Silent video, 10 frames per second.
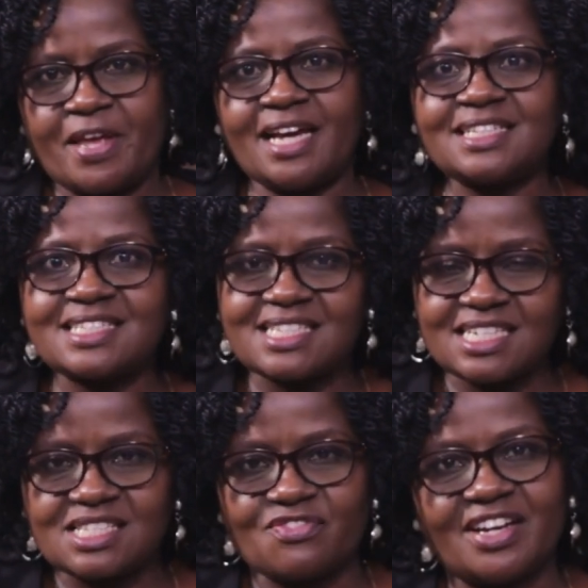and
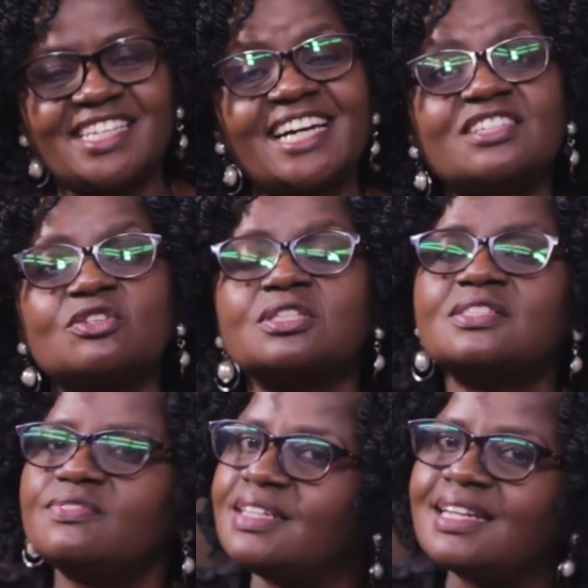testify, he had
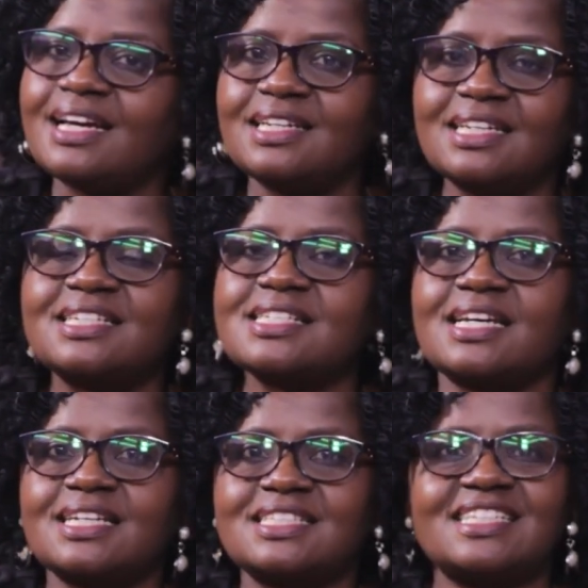not even died and
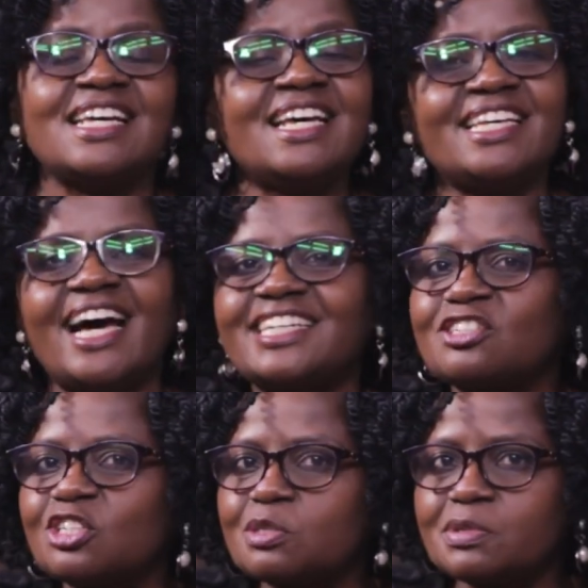resurrected, he had
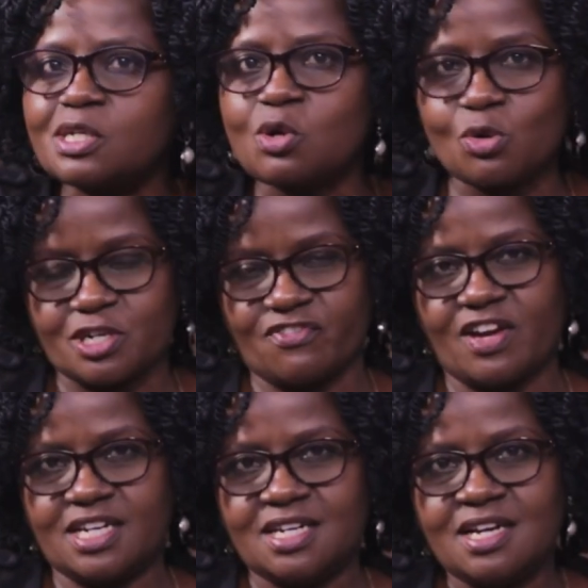not been
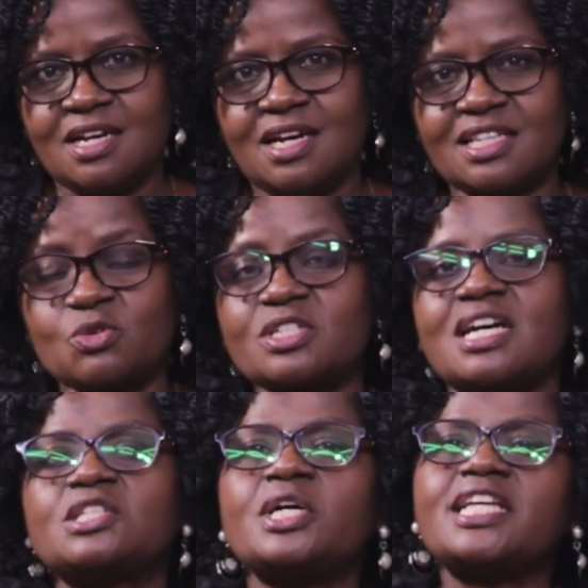glorified. It was
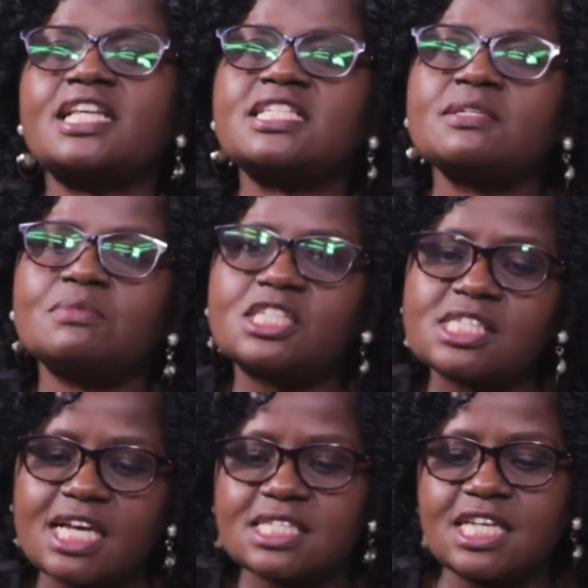actually the same
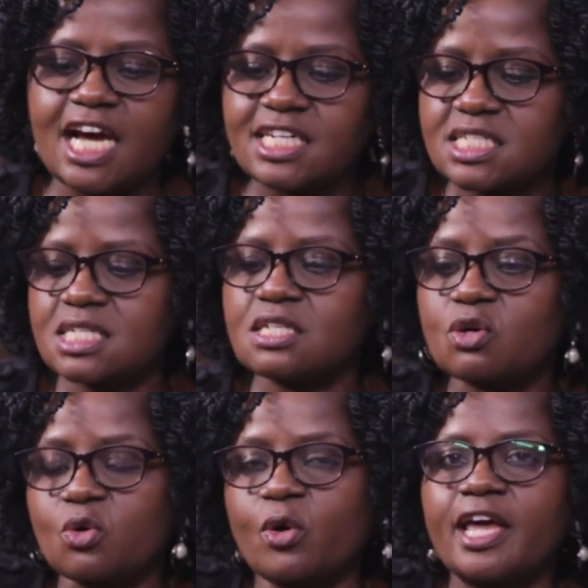Jesus they had seen
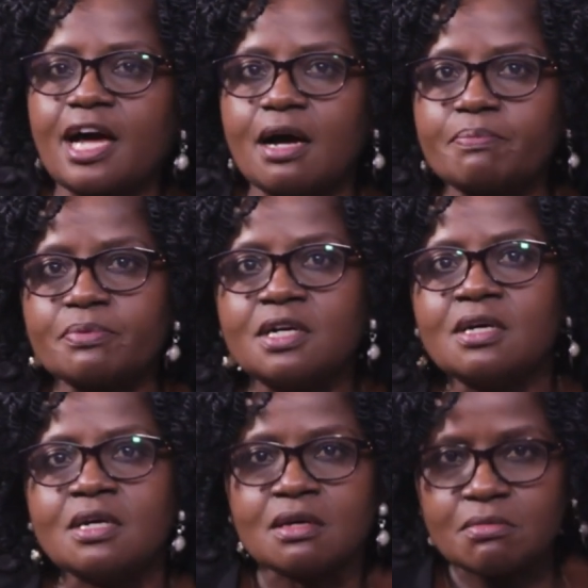growing up
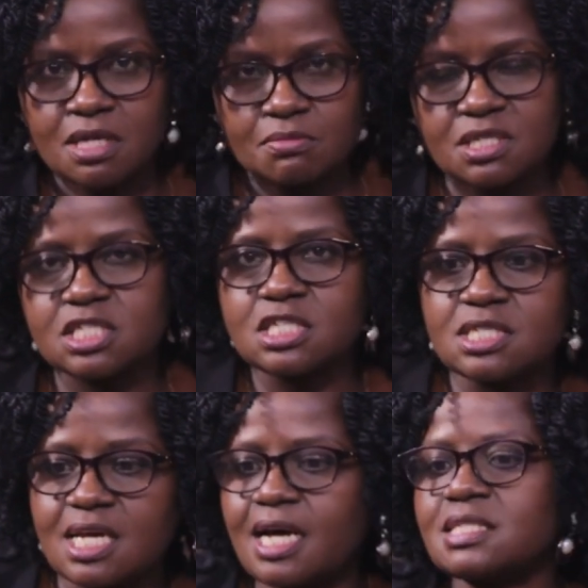baby
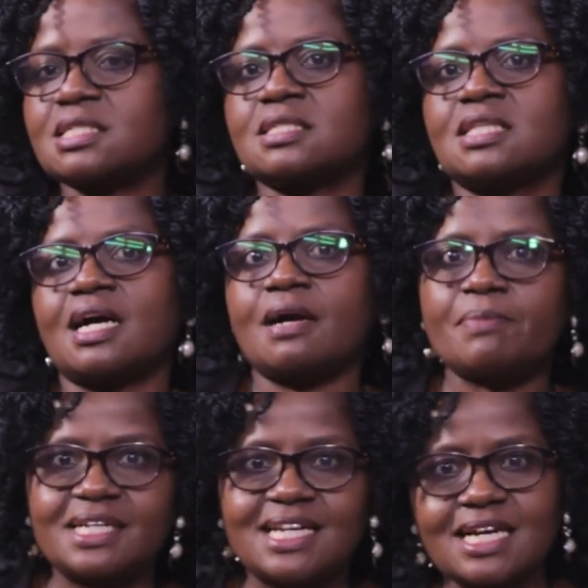Jesus, mm. the
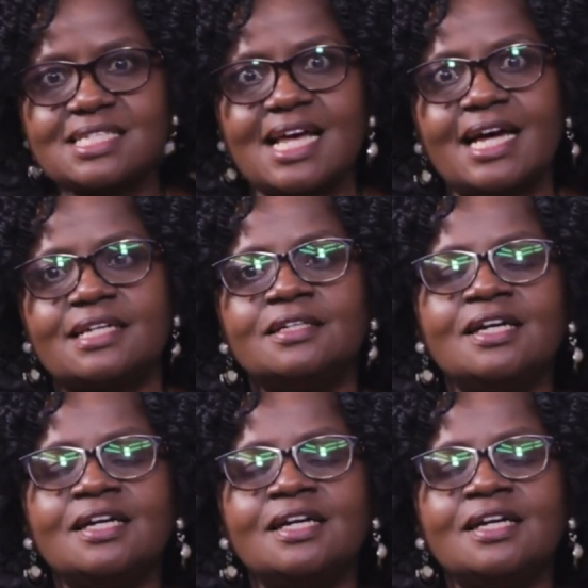carpenter's son.